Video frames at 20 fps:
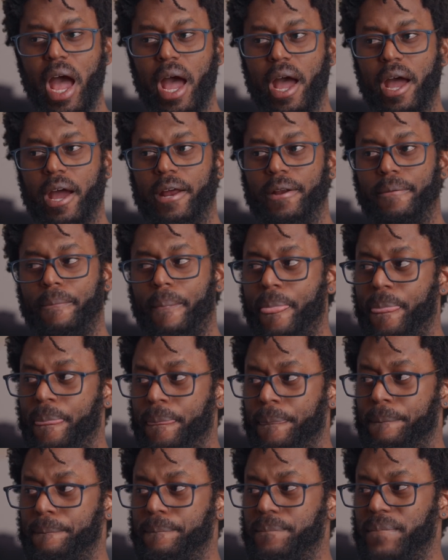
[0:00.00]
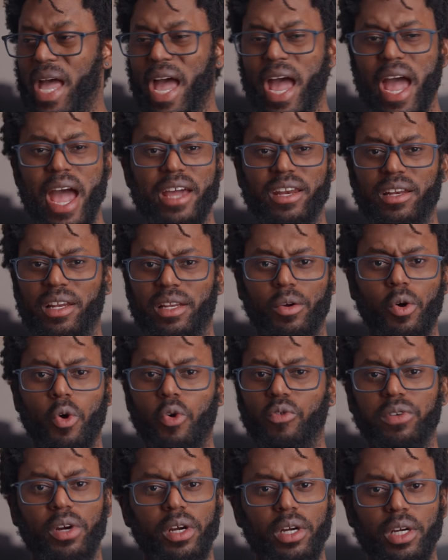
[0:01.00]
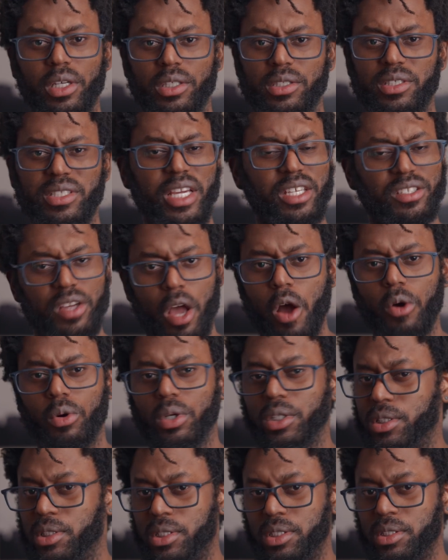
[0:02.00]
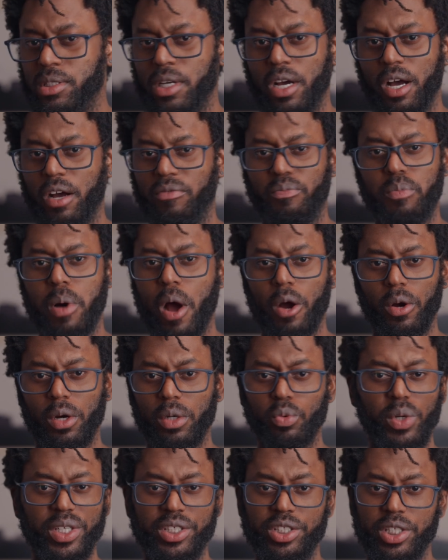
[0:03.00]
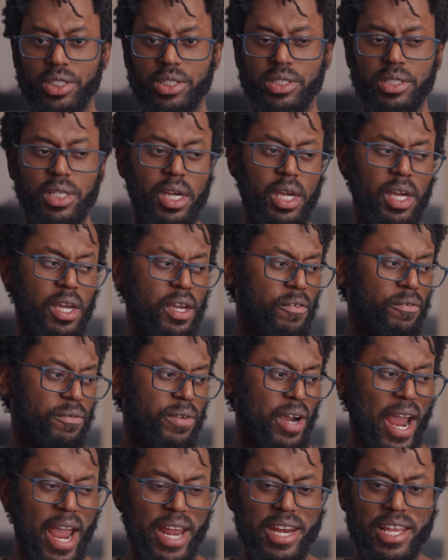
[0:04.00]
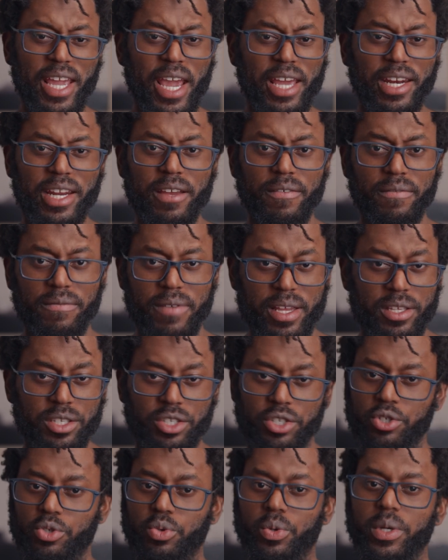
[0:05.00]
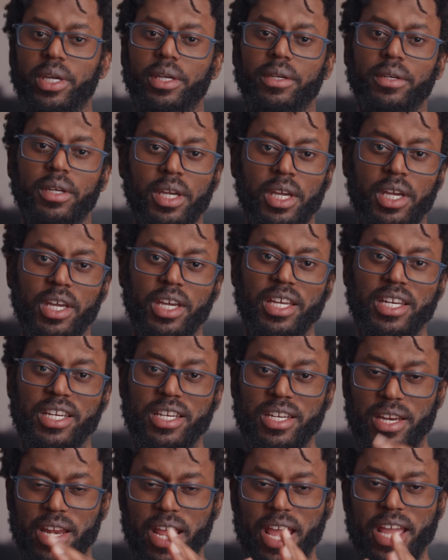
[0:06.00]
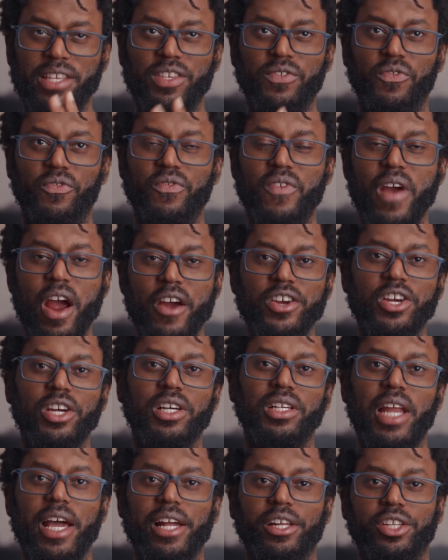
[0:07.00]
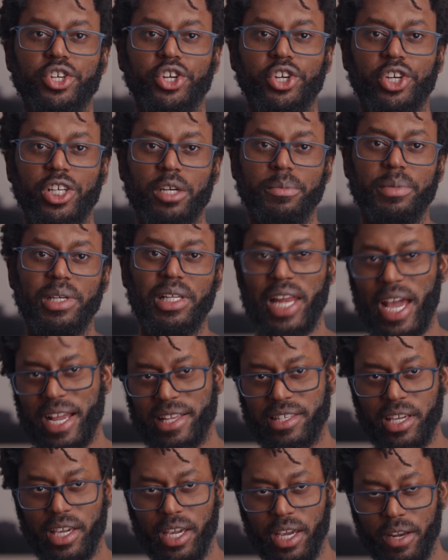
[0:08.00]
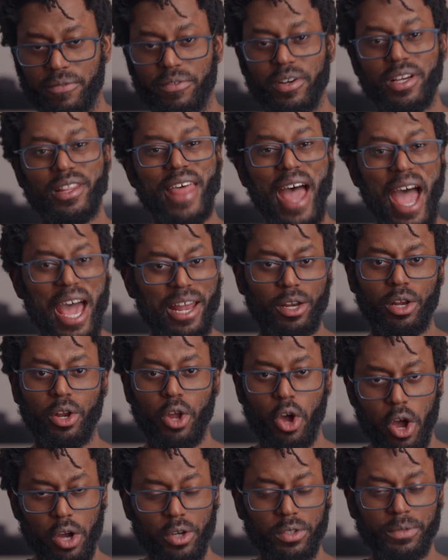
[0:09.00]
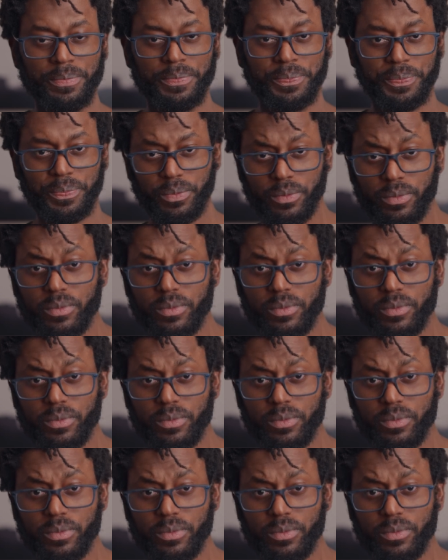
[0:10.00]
and I had over 6 hours of power, which is for any kind of event you're doing, it's very unlikely you're going to be lighting it for that long.